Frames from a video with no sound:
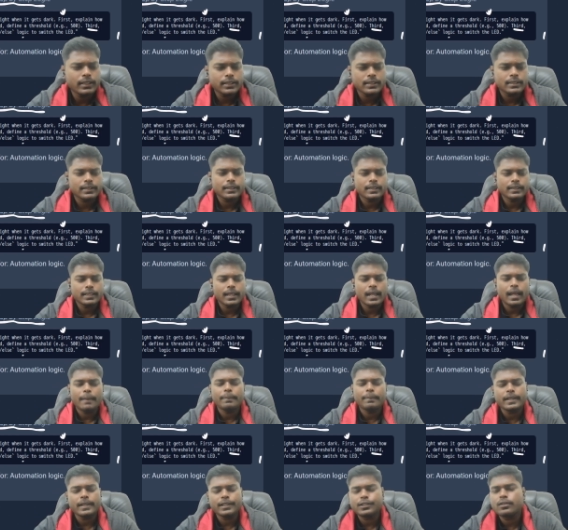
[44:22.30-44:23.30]
it's
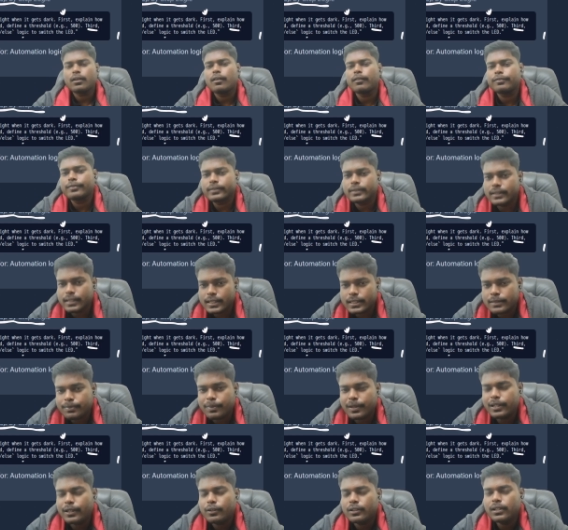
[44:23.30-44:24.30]
the application of
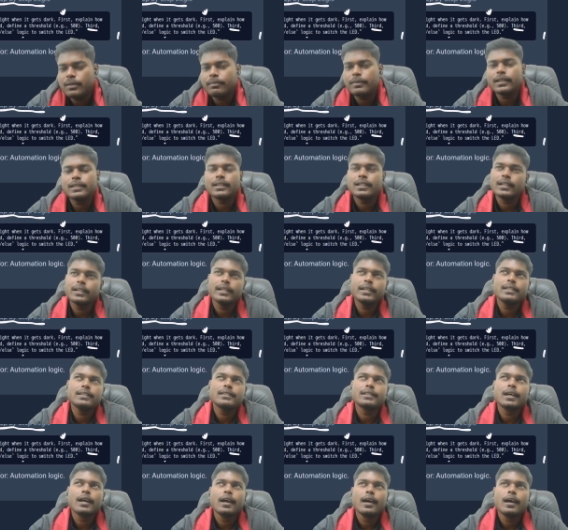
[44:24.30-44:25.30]
this particular method
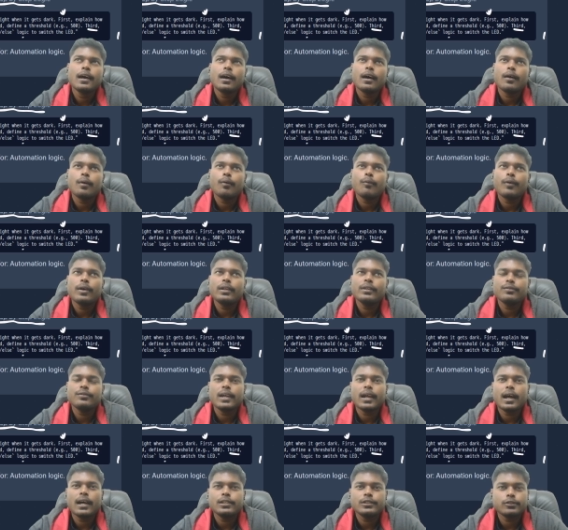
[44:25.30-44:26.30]
is
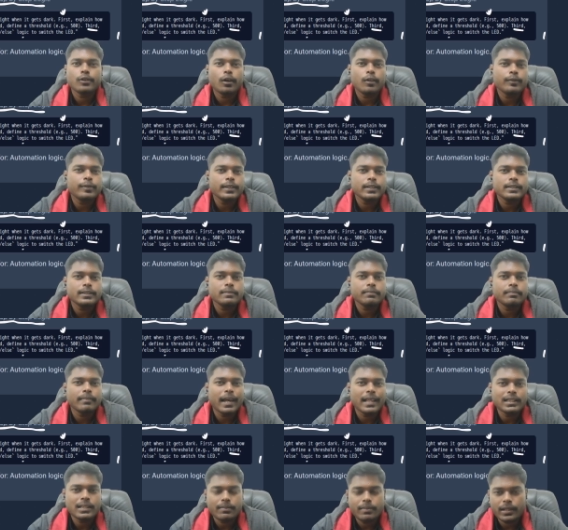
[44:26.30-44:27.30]
when we are solving
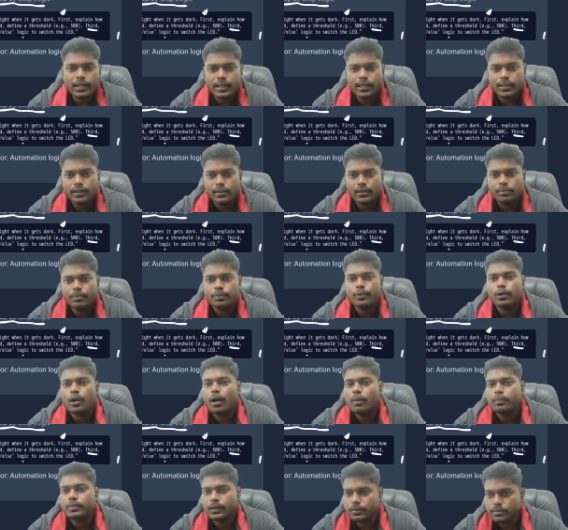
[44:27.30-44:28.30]
some mathematical
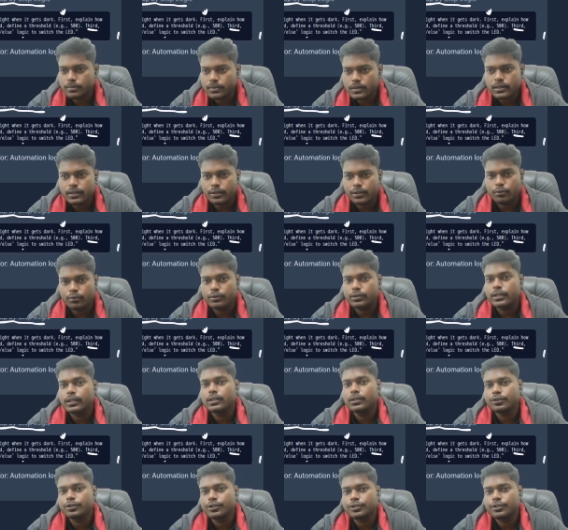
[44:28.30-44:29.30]
problems
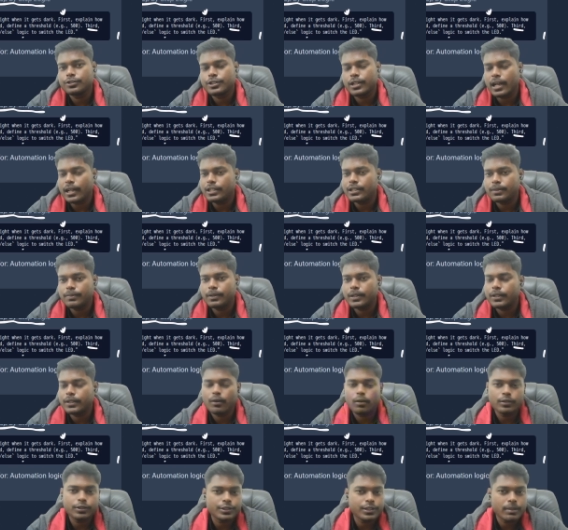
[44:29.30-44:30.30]
using
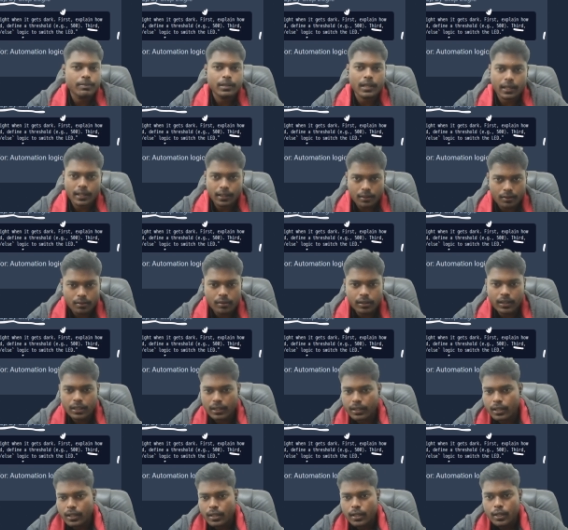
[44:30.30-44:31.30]
ChatGPT or Gemini.
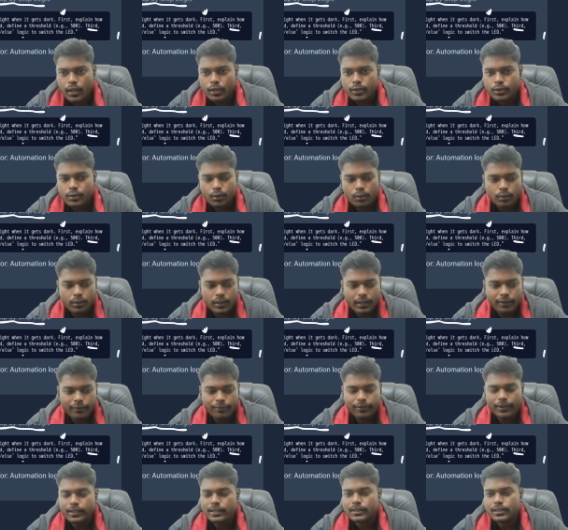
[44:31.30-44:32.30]
Okay, so
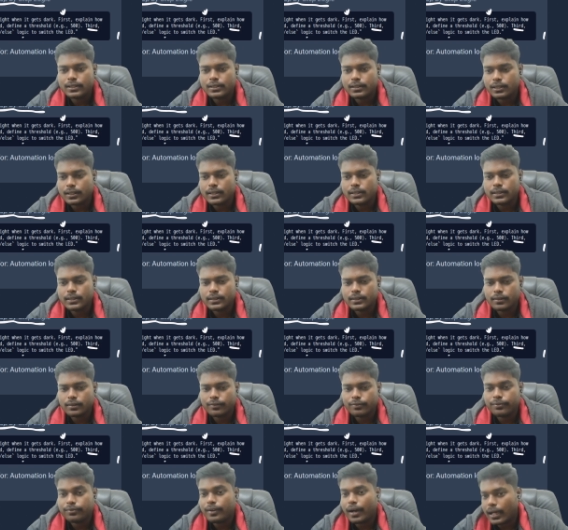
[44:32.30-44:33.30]
if it does
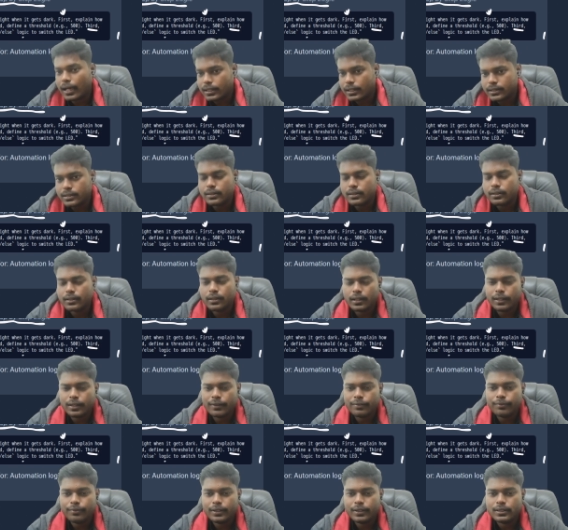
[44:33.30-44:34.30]
fast,
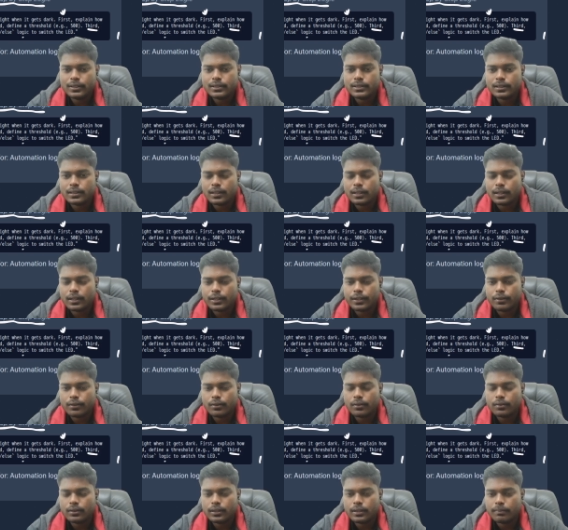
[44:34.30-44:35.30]
if it's
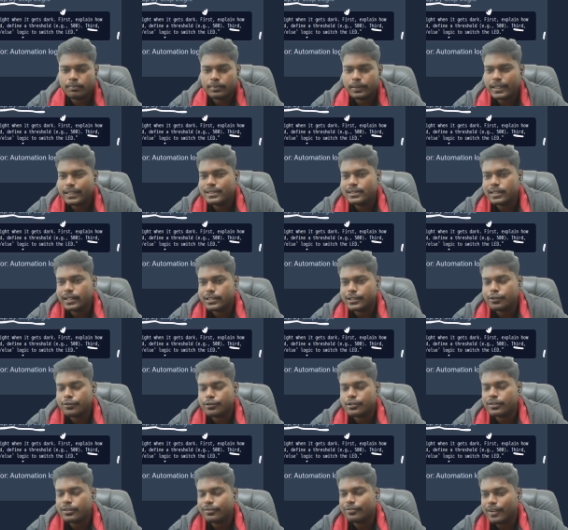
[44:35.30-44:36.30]
completes the
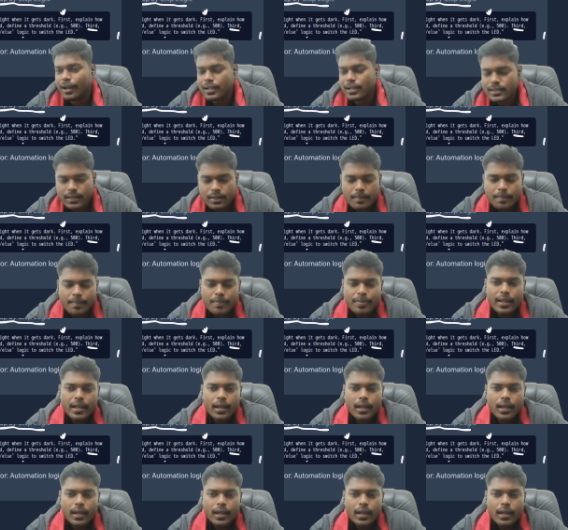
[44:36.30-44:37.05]
execution fast,